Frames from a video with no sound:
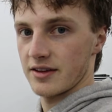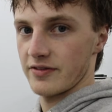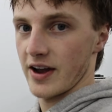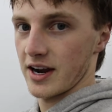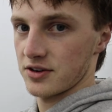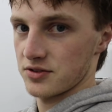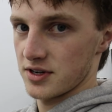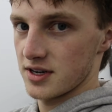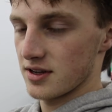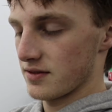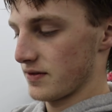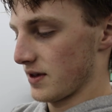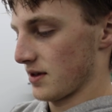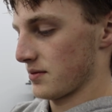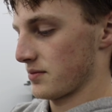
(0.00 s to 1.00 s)
the factory
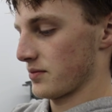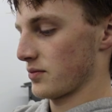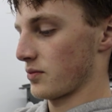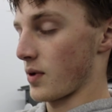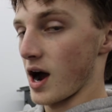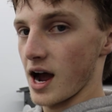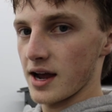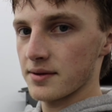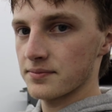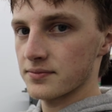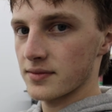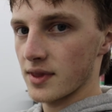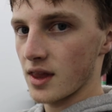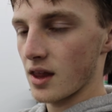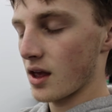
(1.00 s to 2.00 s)
DV. Why?
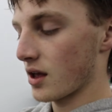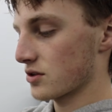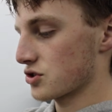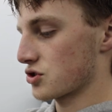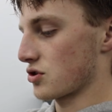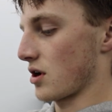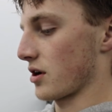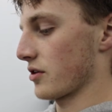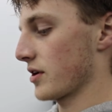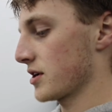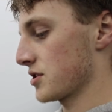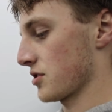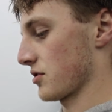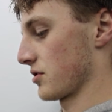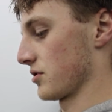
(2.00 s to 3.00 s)
Stronger
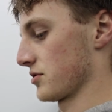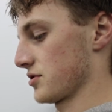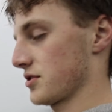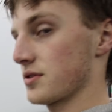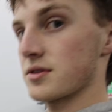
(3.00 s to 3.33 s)
internals.